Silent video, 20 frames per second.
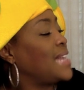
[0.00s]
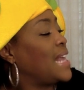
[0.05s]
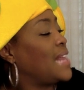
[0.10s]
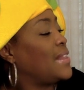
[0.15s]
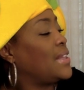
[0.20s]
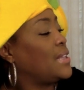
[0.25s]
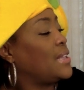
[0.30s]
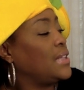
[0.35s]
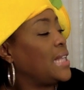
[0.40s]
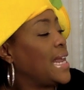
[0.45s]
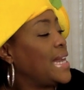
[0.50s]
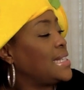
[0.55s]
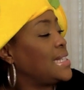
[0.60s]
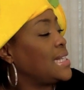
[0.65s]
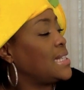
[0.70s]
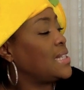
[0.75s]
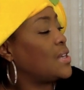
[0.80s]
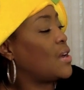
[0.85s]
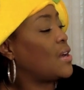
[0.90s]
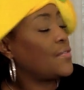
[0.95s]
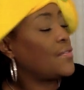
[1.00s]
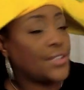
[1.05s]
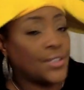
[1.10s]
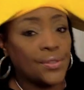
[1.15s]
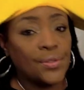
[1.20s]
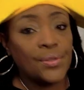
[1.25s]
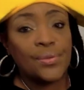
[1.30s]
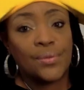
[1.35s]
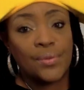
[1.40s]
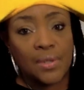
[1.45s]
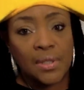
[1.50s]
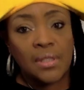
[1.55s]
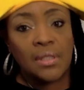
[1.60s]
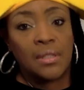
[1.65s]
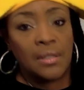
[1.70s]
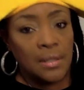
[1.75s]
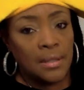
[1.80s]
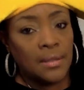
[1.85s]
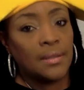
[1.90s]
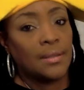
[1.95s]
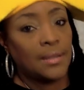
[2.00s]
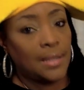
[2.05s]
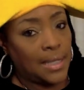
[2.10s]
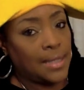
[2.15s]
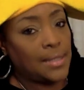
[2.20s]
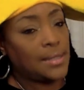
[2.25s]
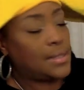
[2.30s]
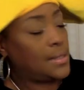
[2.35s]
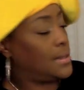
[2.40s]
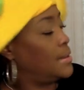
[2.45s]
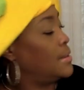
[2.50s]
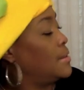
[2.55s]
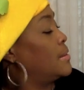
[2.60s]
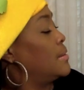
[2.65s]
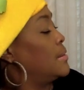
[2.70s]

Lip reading: and the laces off shoes. Yes.